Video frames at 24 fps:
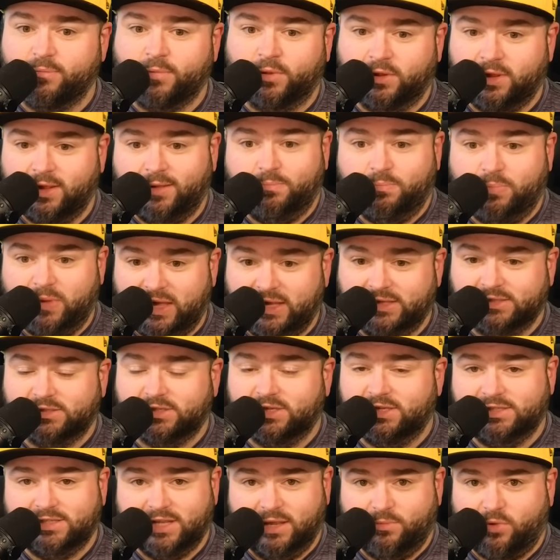Malik
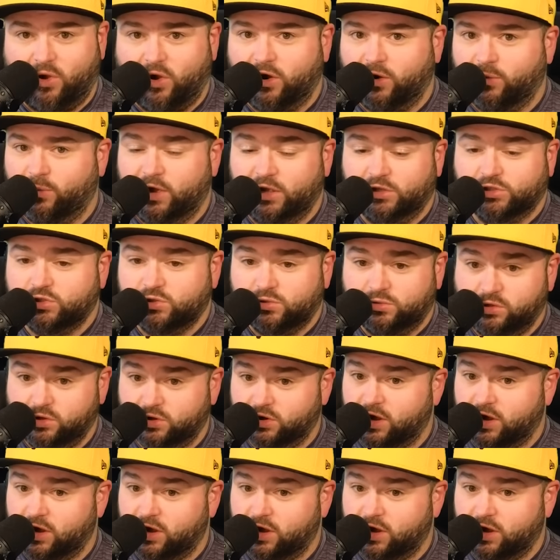Beasley, Tim Hardaway Jr.,